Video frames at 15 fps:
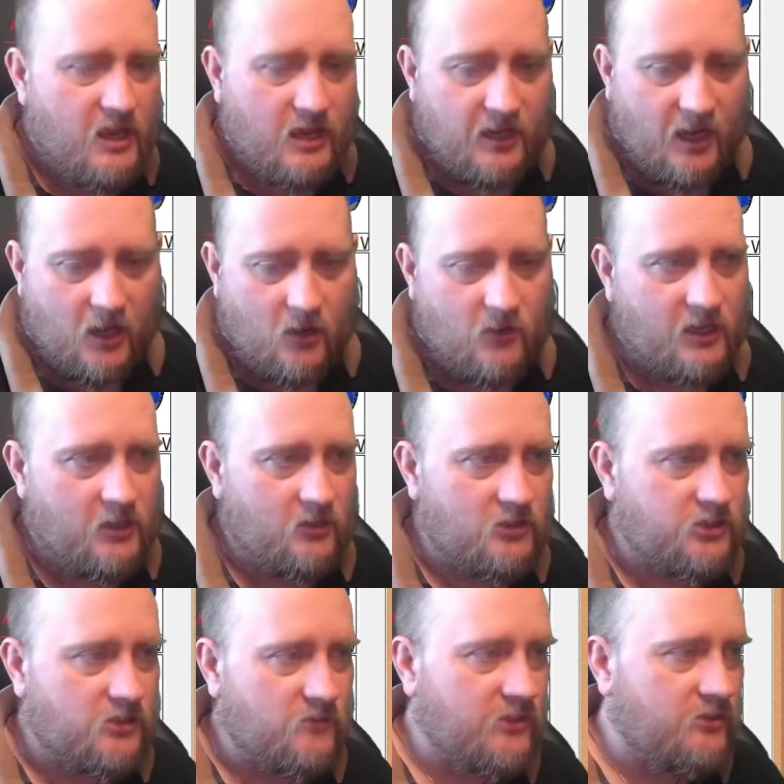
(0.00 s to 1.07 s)
Now, I
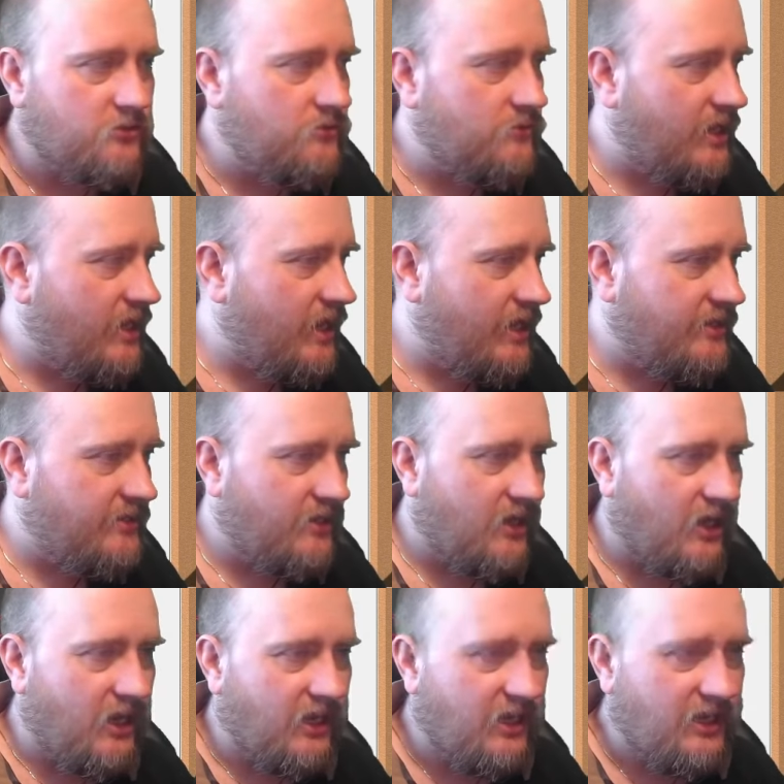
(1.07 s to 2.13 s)
also want to add
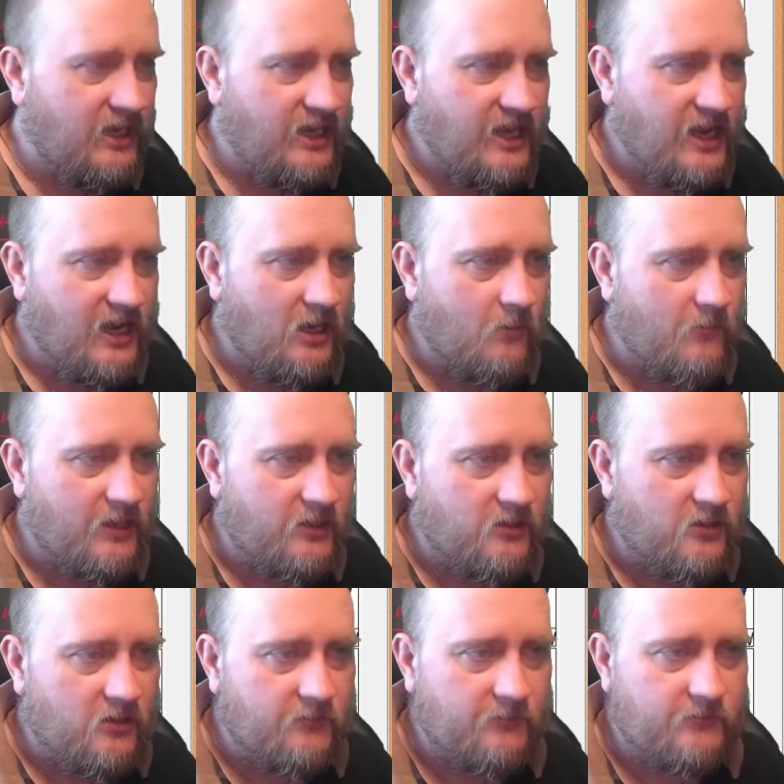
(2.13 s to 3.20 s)
a little bit
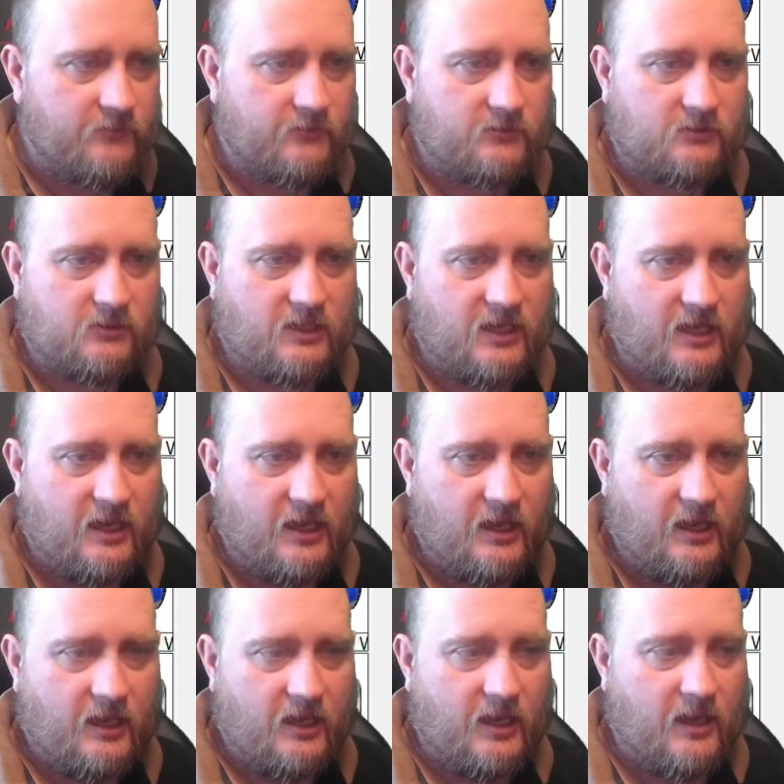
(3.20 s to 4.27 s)
of
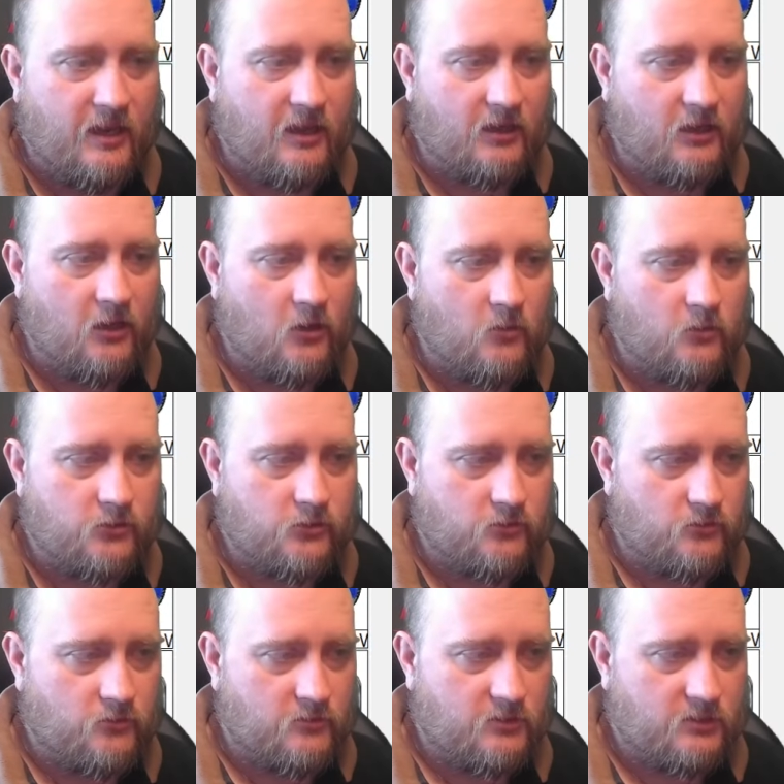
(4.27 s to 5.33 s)
inner glow
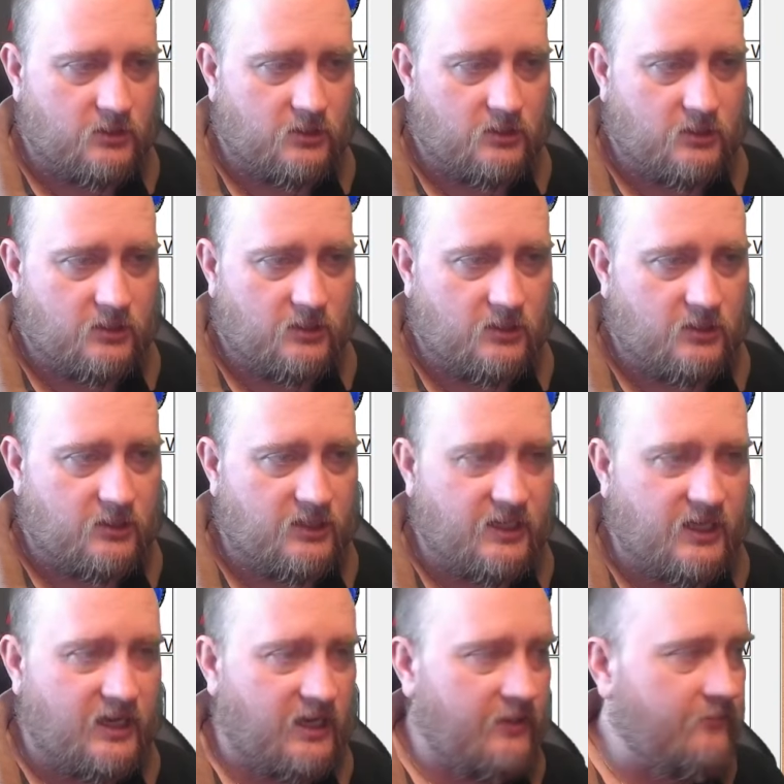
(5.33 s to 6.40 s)
to the
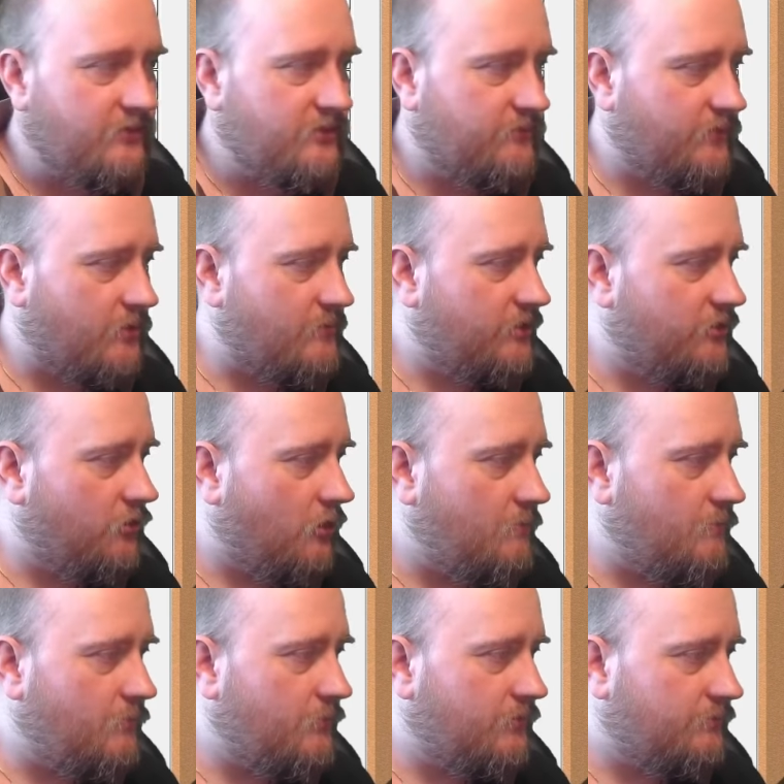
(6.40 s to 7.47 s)
cliffs from the
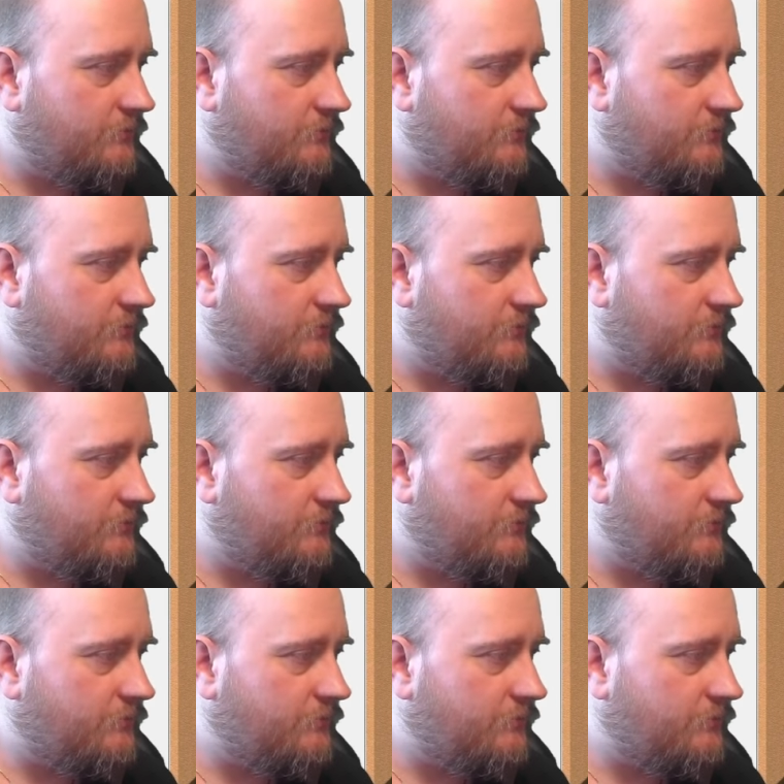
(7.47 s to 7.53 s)
top.